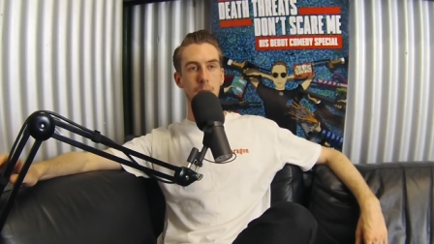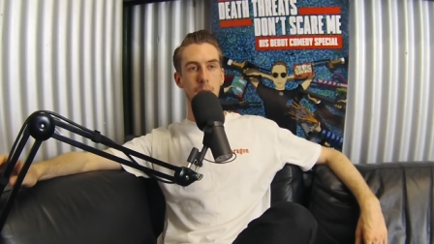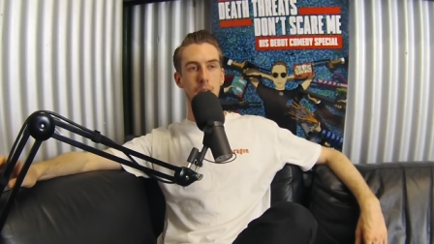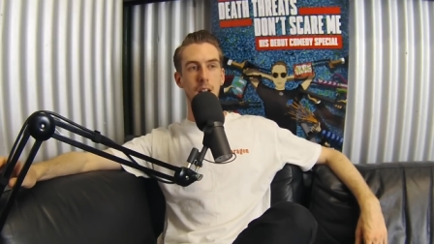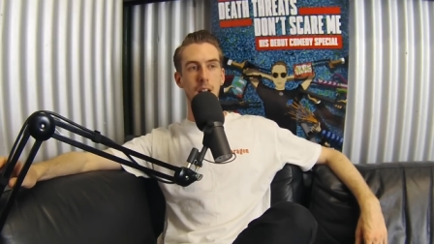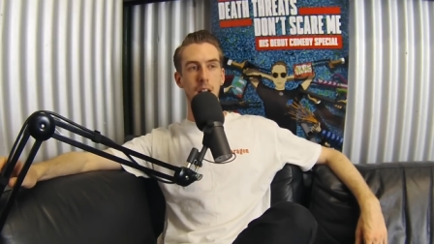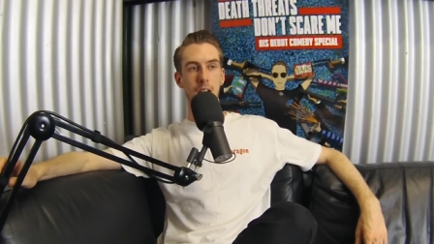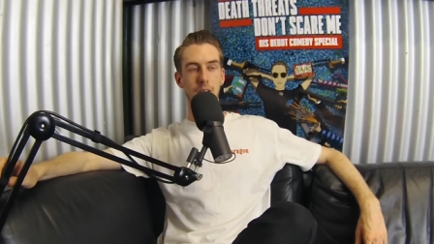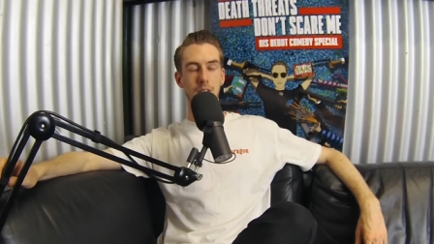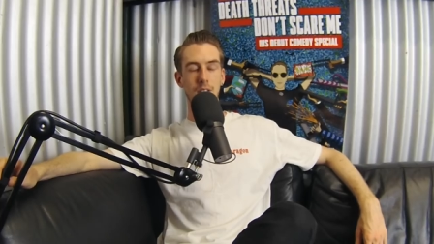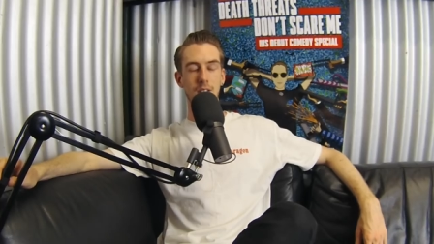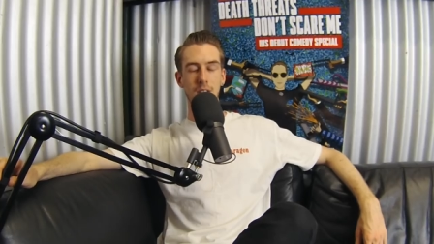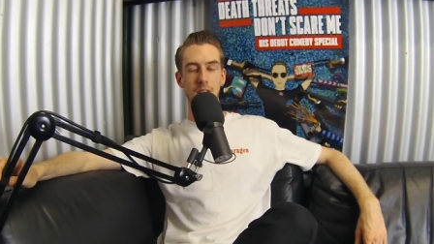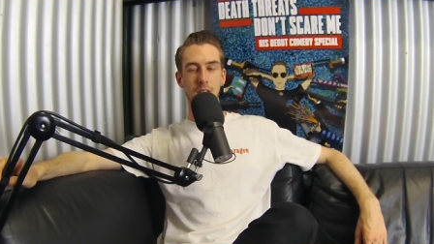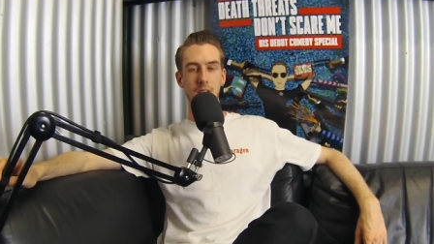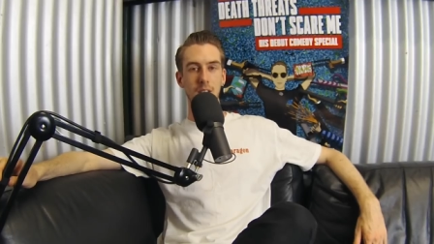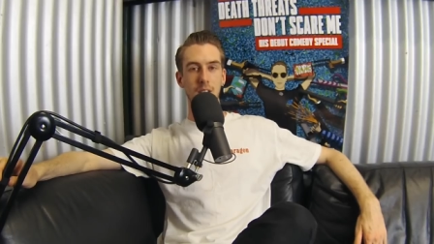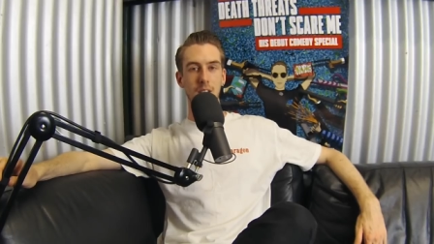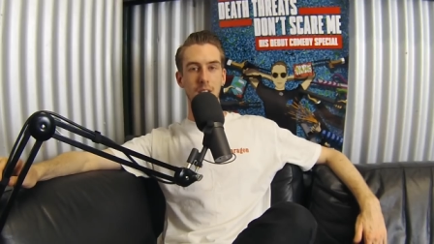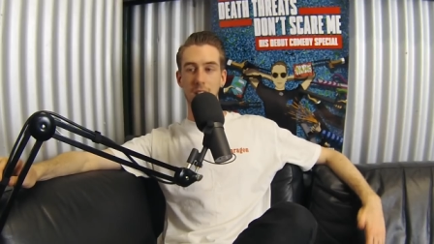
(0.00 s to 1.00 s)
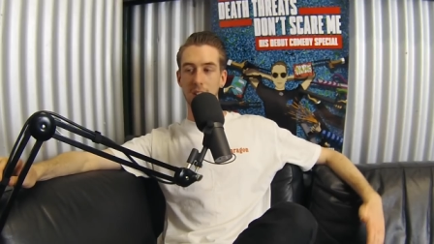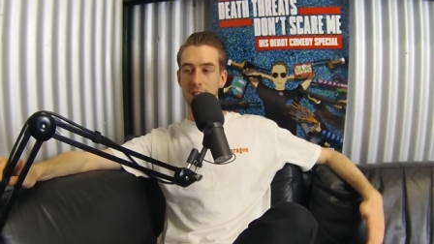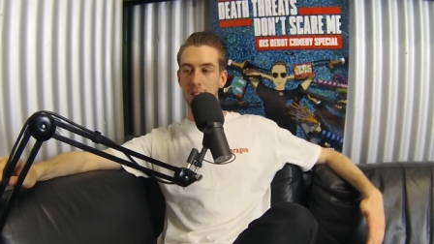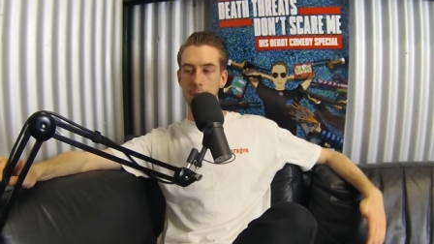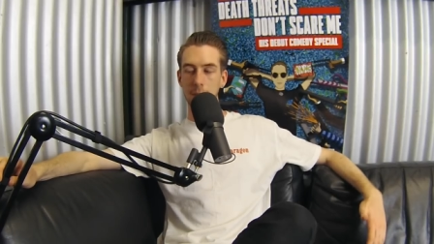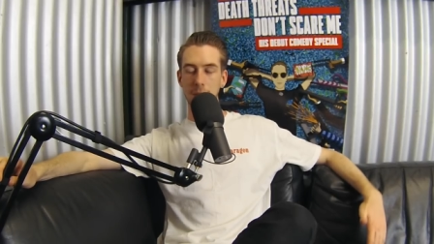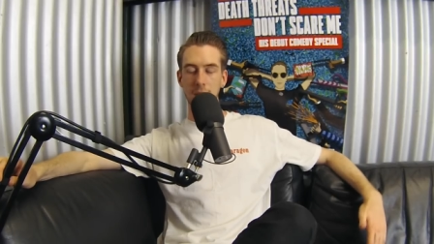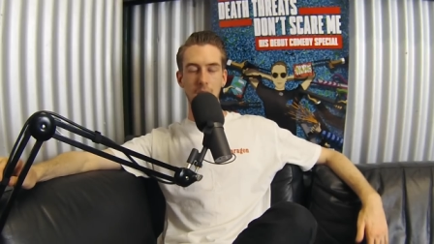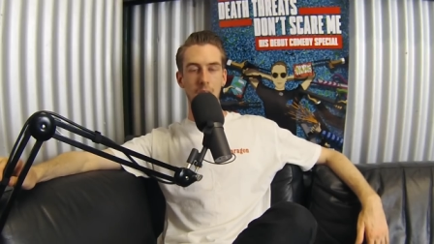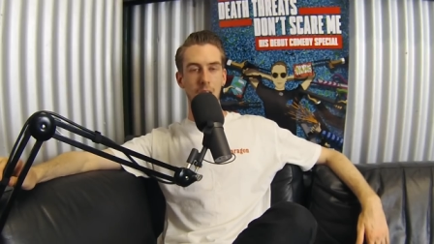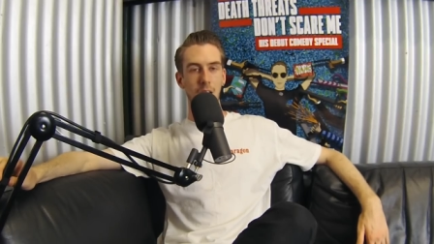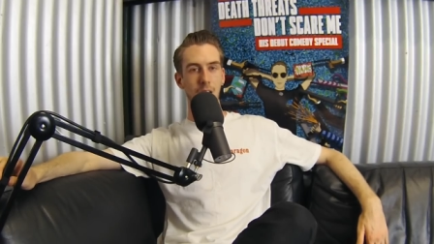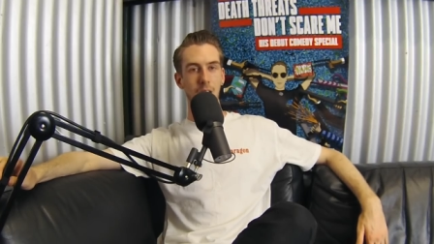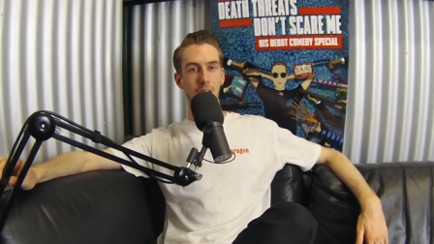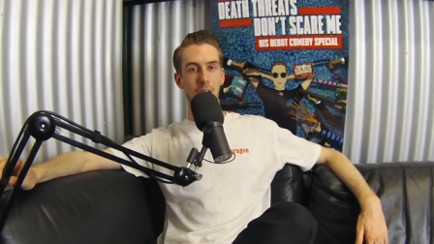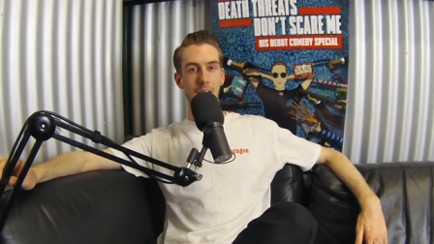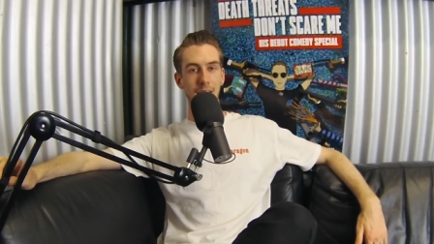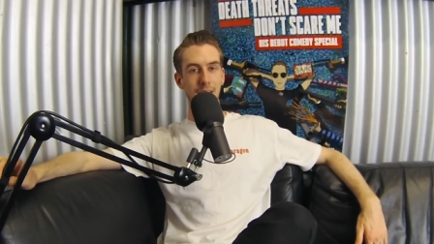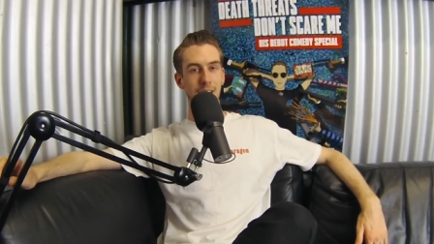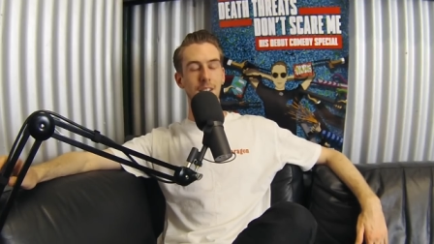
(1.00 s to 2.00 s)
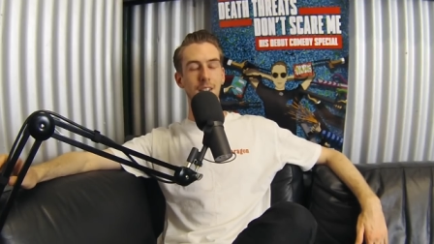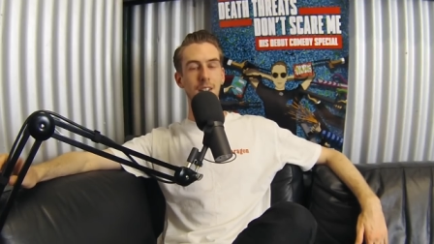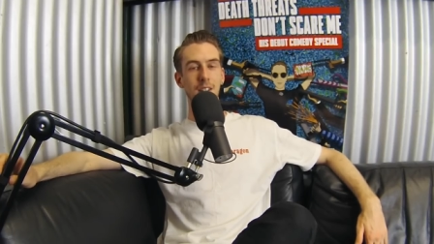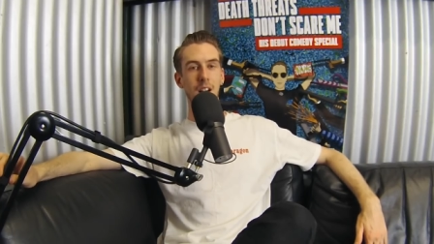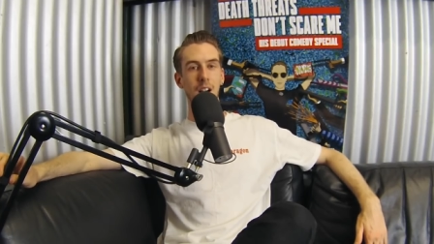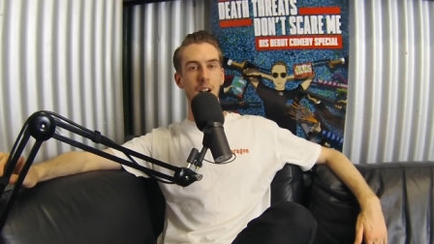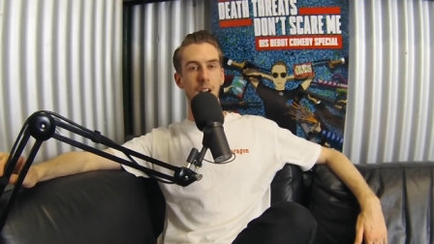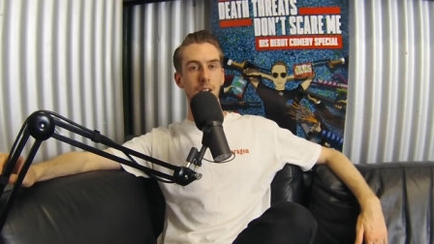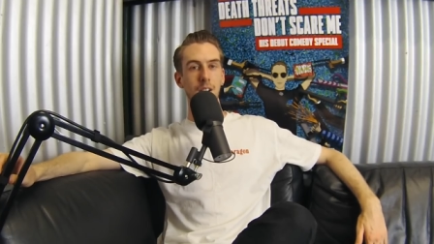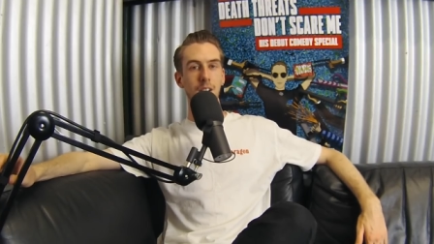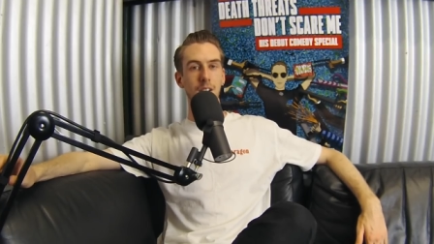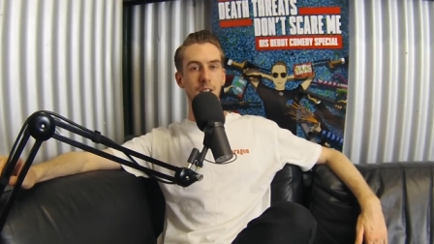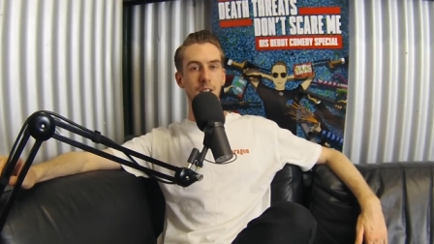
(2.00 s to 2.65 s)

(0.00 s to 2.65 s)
podcast? Let me know. I need to know.